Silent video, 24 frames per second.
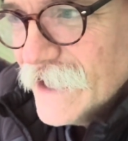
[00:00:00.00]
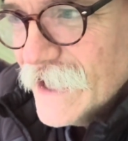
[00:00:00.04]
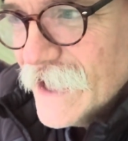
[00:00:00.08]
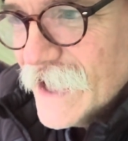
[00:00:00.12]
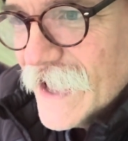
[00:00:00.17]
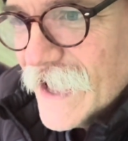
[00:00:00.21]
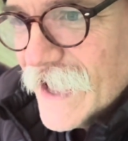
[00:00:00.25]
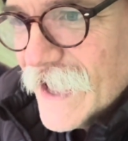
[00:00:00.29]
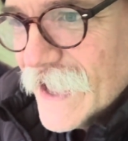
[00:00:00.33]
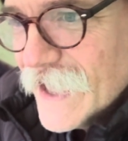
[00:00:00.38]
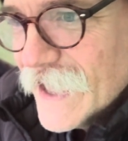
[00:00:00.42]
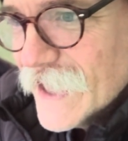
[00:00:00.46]

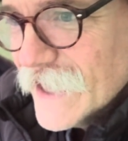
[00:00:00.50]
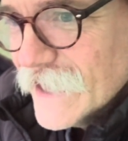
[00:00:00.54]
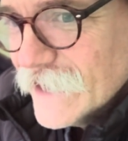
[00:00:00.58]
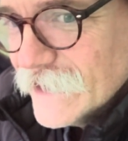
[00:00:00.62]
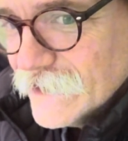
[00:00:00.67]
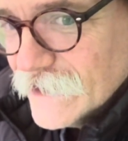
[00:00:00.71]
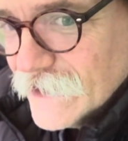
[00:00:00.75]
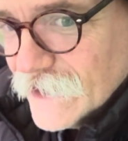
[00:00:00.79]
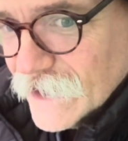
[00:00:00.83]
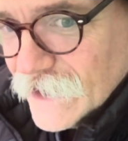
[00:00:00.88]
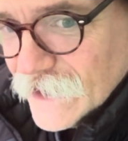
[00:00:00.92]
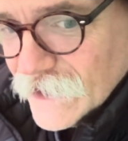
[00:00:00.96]
And
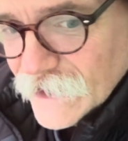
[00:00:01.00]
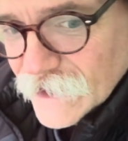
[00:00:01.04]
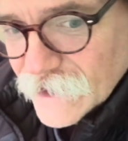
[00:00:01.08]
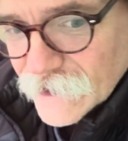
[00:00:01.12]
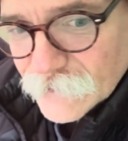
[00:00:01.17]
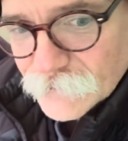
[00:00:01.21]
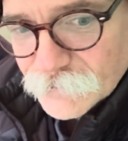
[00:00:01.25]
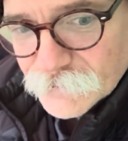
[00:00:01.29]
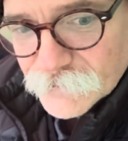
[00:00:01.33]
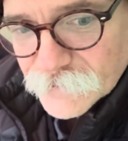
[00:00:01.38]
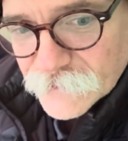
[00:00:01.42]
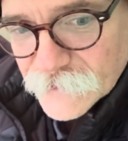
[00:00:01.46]

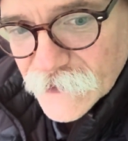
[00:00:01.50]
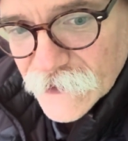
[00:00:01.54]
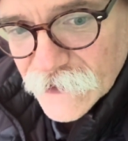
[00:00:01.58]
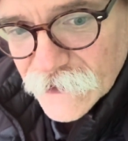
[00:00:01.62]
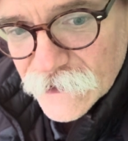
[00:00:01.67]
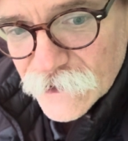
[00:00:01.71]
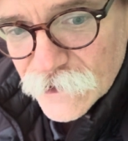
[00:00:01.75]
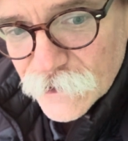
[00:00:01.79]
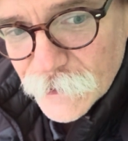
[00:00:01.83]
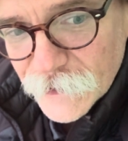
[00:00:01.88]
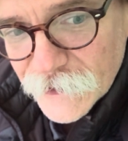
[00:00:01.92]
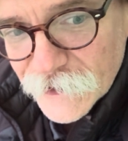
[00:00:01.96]
the
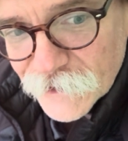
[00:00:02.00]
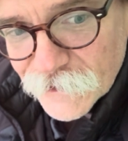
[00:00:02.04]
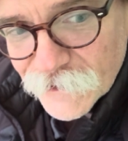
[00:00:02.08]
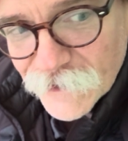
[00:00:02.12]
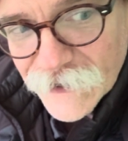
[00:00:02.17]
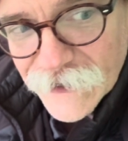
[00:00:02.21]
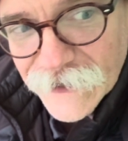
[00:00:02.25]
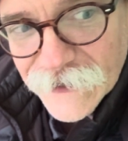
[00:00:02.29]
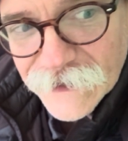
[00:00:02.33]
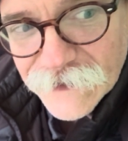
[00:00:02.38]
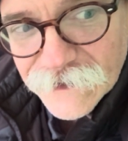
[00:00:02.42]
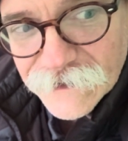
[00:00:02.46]
little bit of
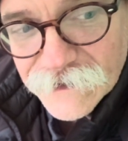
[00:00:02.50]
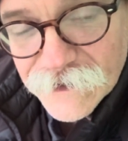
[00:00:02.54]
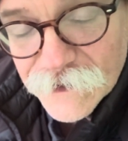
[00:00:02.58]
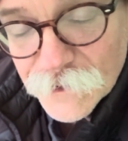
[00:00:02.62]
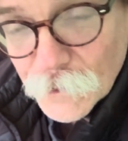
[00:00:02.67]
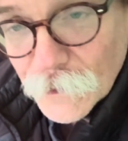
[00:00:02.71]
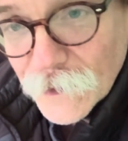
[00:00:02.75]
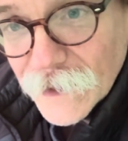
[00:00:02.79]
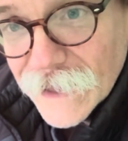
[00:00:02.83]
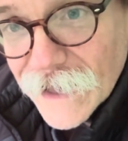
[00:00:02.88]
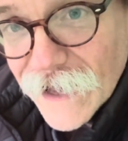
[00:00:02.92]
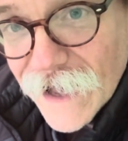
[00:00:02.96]
rain that
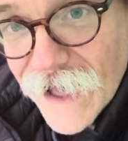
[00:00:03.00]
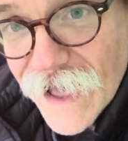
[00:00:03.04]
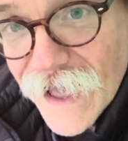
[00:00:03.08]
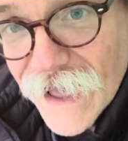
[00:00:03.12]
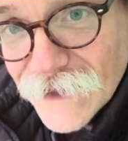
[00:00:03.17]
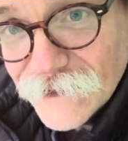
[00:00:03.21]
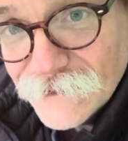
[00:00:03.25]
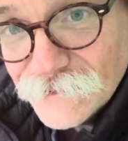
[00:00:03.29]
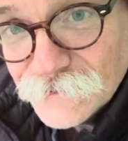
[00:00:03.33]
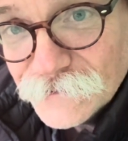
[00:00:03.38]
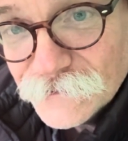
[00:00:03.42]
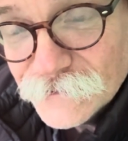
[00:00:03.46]
we got
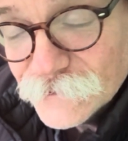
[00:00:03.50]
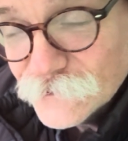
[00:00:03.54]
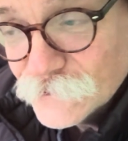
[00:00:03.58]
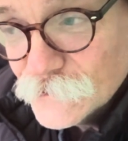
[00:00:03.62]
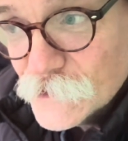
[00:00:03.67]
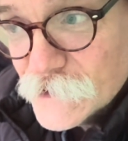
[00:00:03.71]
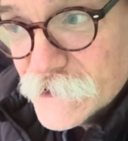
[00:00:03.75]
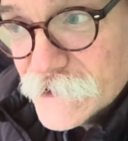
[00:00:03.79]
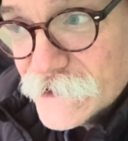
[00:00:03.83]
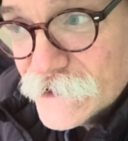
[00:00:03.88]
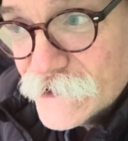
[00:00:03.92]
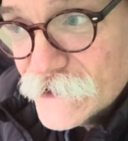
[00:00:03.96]

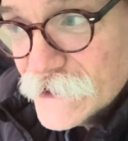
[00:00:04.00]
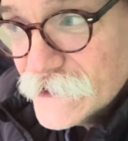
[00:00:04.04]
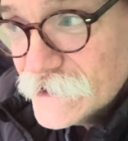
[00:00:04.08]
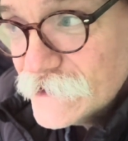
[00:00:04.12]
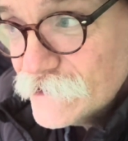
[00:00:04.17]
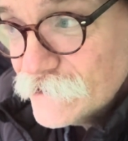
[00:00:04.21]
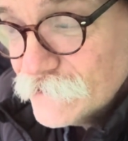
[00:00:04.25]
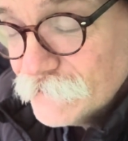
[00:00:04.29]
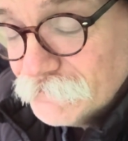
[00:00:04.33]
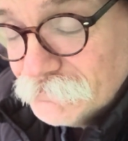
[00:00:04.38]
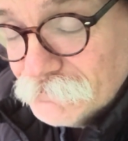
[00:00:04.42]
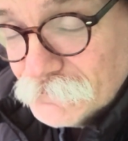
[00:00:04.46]
was just
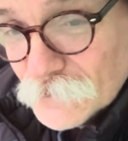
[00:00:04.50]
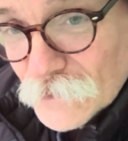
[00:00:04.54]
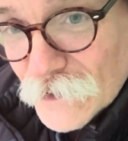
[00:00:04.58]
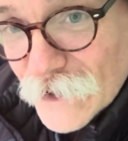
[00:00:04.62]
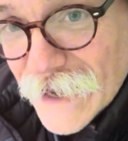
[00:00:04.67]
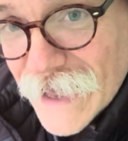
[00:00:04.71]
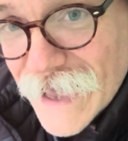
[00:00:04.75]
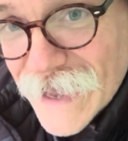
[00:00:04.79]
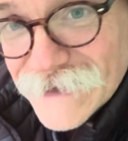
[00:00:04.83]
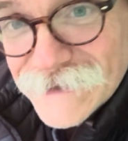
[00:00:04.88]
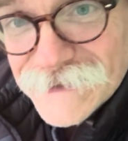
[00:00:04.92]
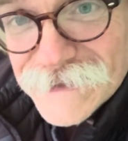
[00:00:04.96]

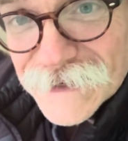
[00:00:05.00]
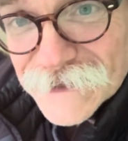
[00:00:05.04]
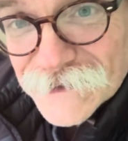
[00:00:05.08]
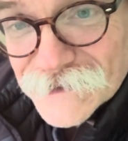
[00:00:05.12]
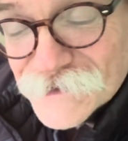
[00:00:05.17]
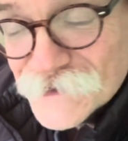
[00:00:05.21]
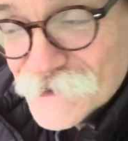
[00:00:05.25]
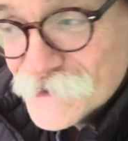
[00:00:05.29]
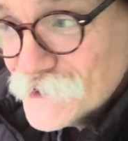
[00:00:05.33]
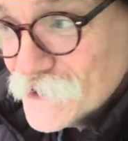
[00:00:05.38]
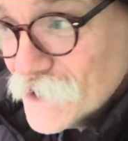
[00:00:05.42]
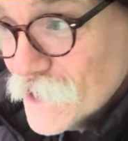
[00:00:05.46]
relaxing.
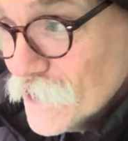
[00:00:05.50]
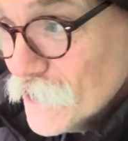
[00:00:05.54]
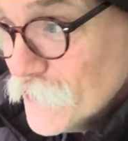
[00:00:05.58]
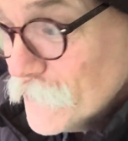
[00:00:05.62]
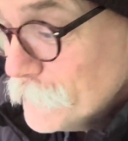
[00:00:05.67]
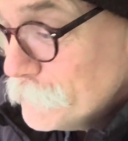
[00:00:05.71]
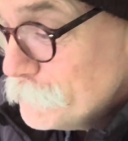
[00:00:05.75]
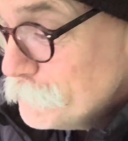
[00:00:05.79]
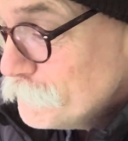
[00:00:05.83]
So